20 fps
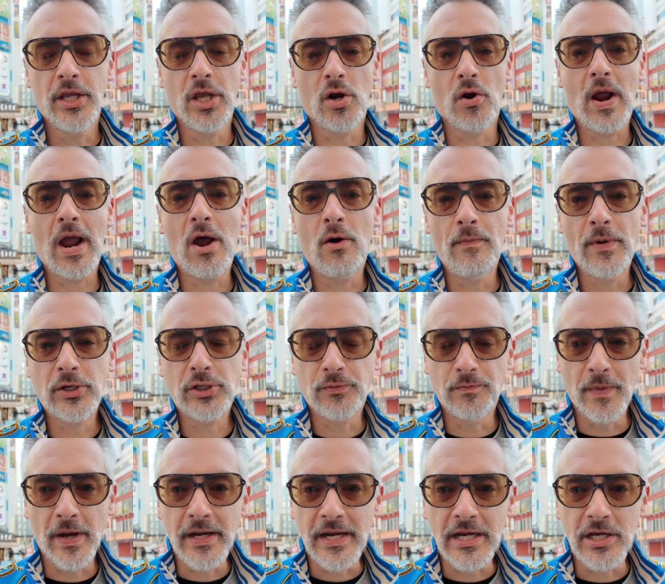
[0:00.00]
you know, how much
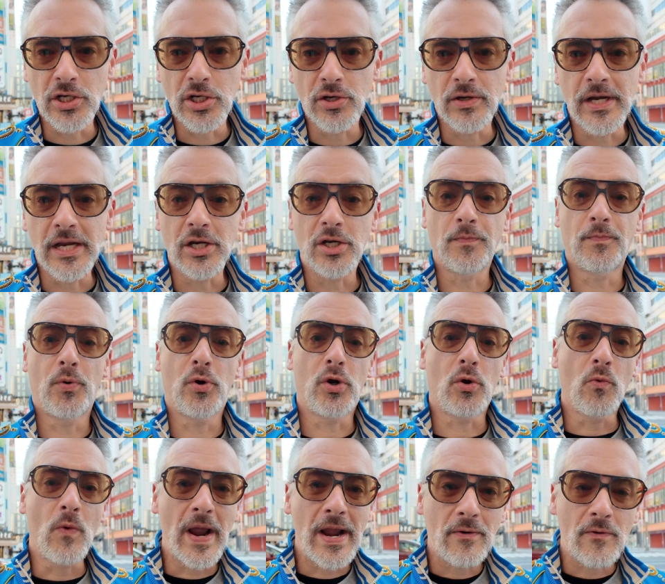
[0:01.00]
money do you need to put
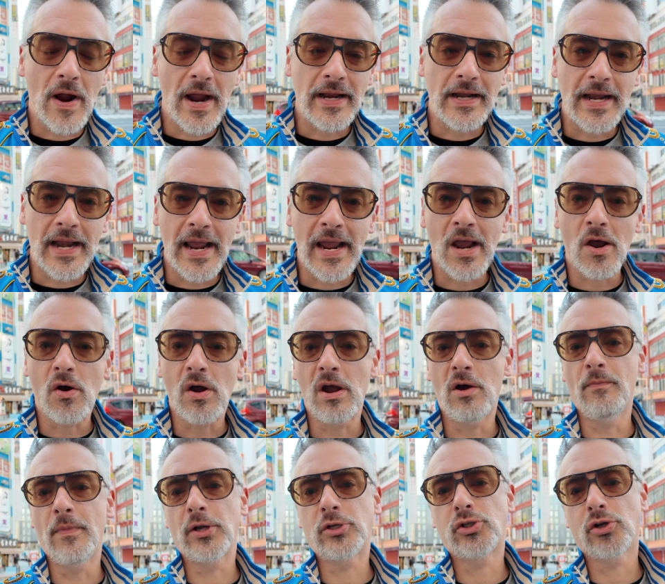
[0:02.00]
away right now?
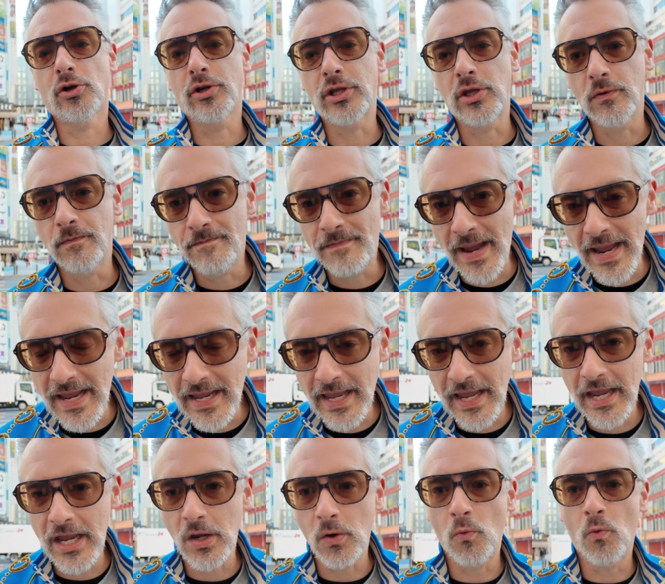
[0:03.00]
How much are you
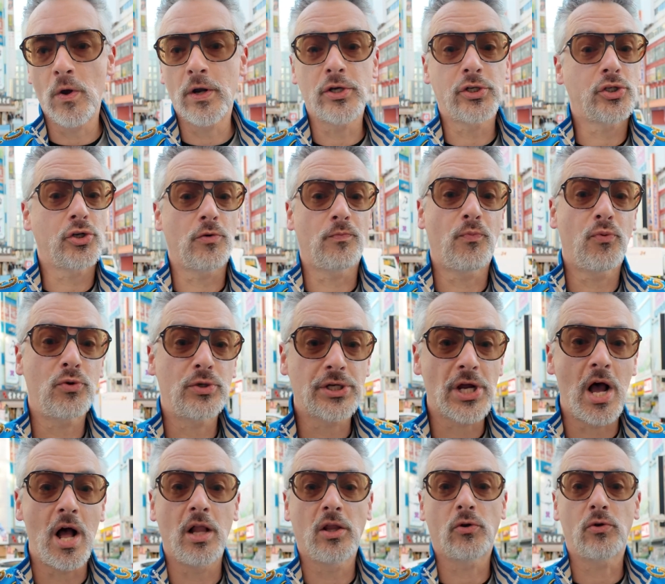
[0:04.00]
making? What is your
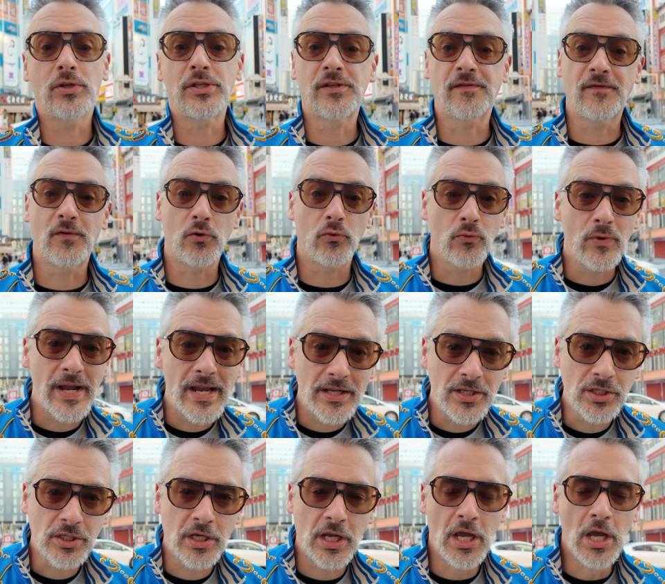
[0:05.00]
tolerance for
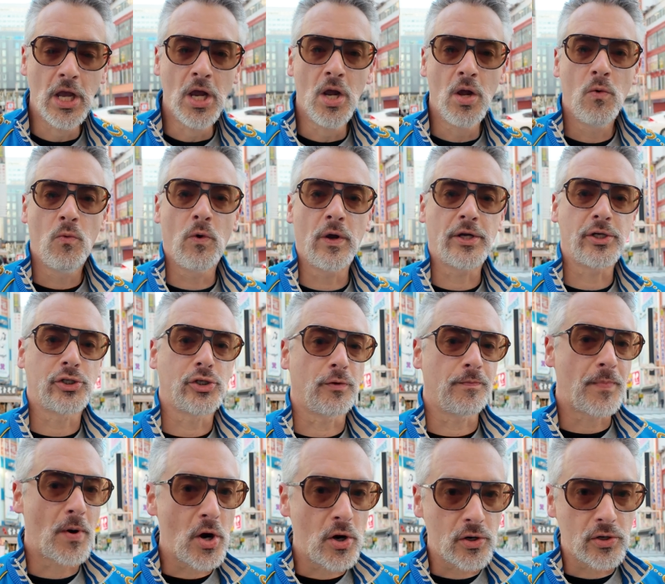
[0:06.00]
risk? What is
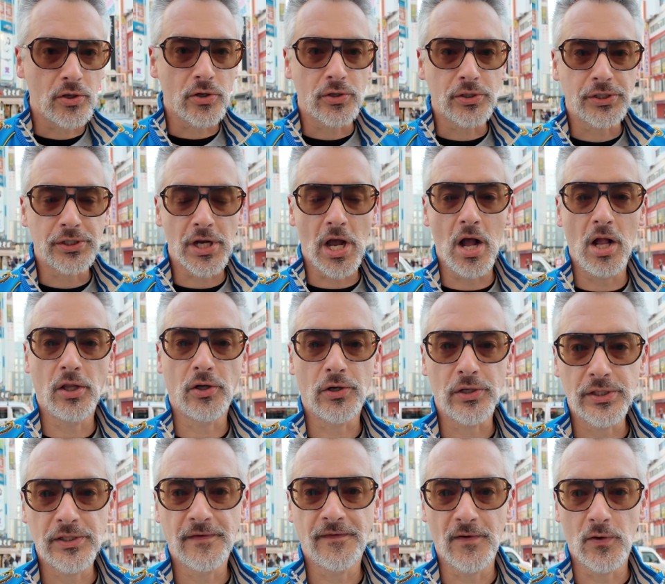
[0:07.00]
your partner's
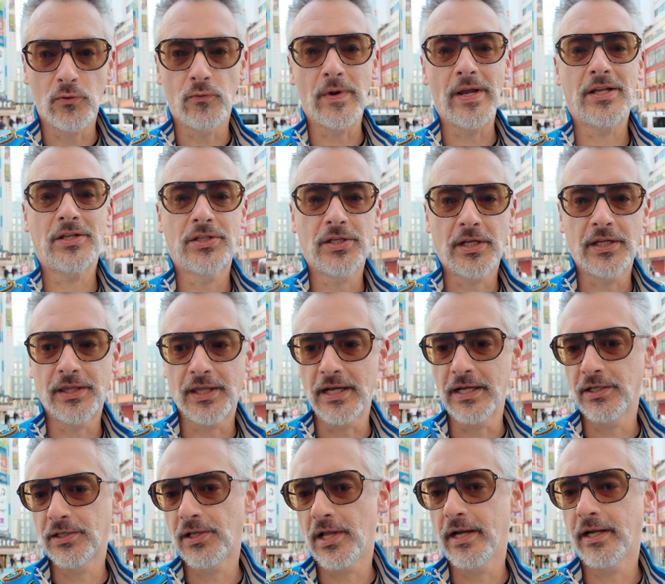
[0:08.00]
tolerance for risk?
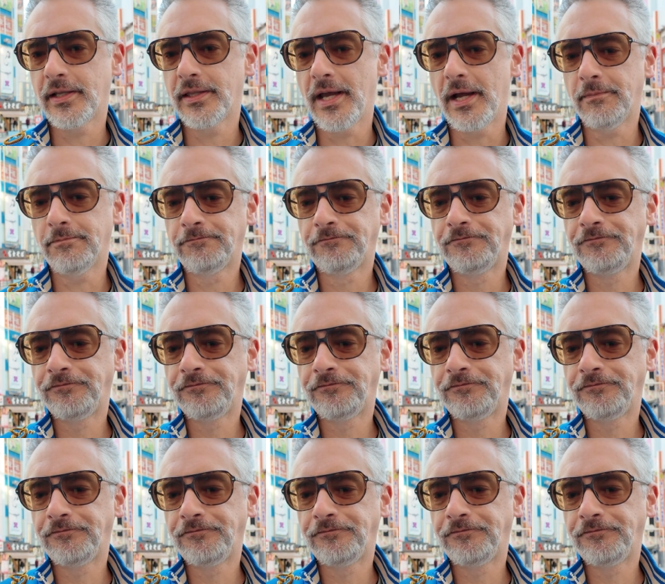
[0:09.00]
Things like that.